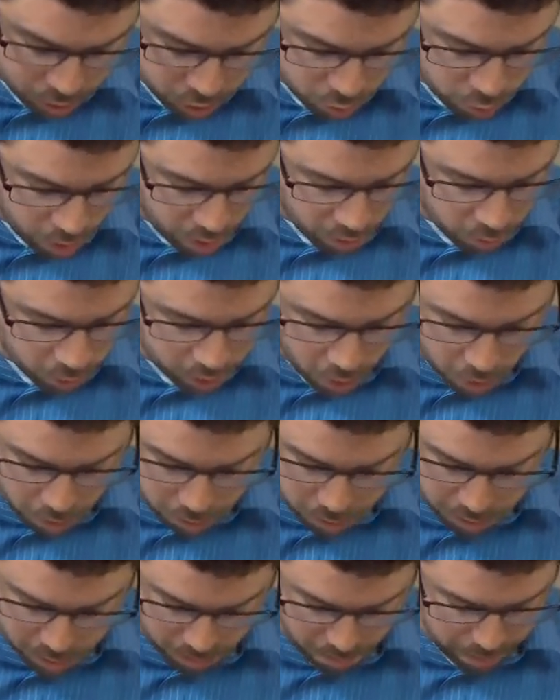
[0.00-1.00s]
12, we go
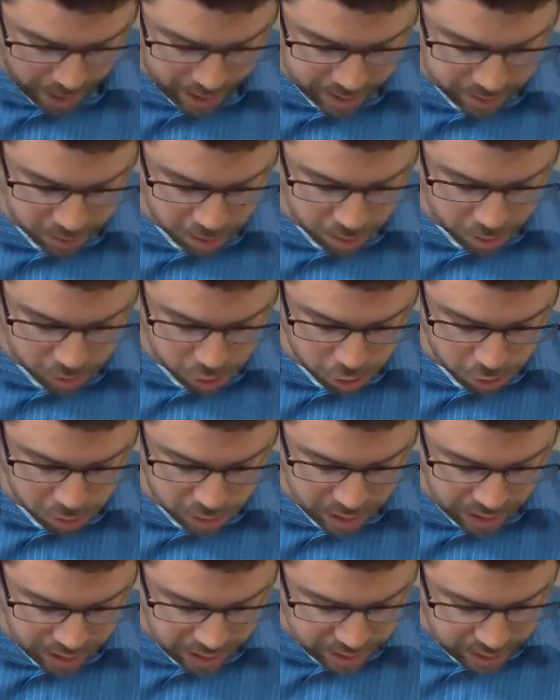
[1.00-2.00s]
back to the
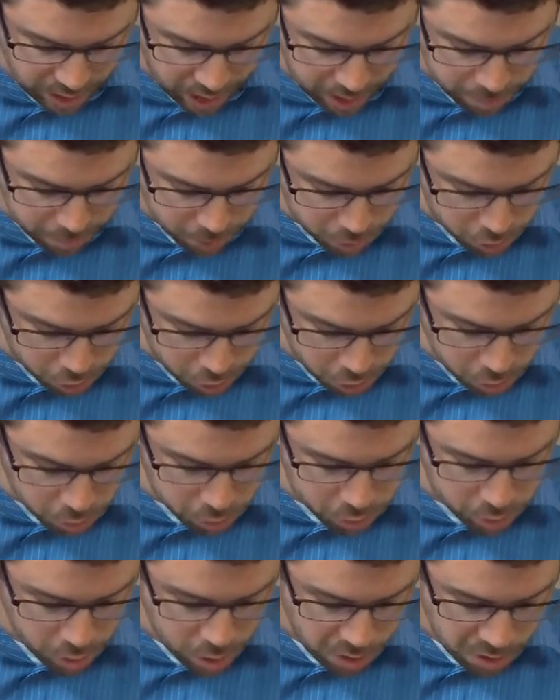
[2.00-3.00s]
Jews. At the time, the
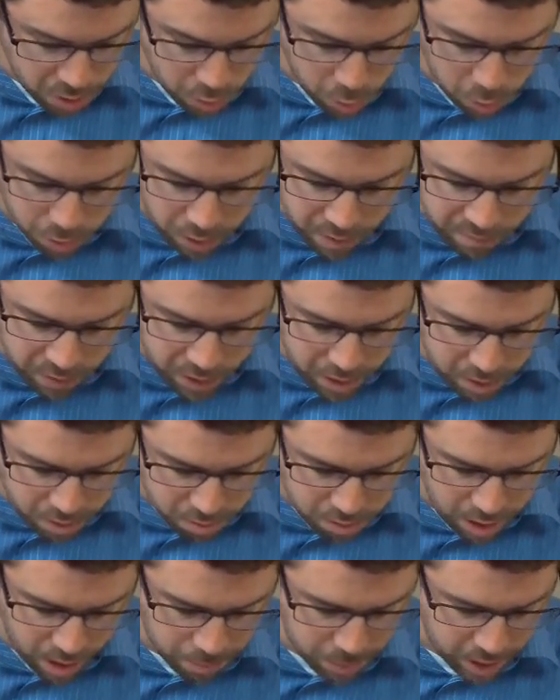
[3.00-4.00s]
Jews who lived
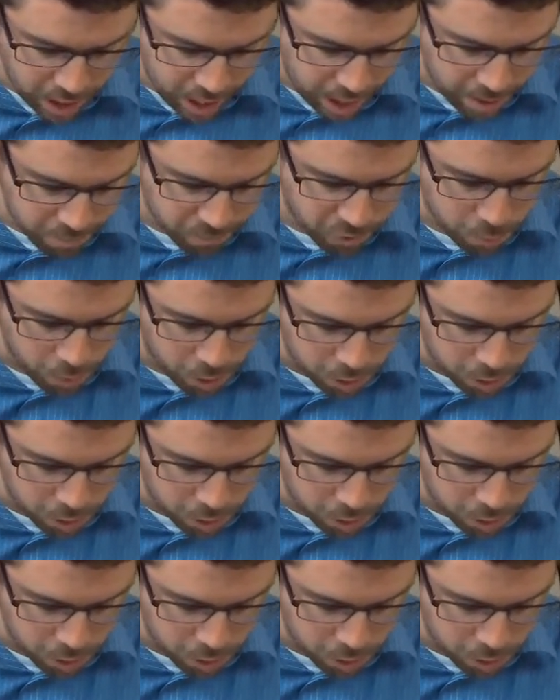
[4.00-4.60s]
near them came from all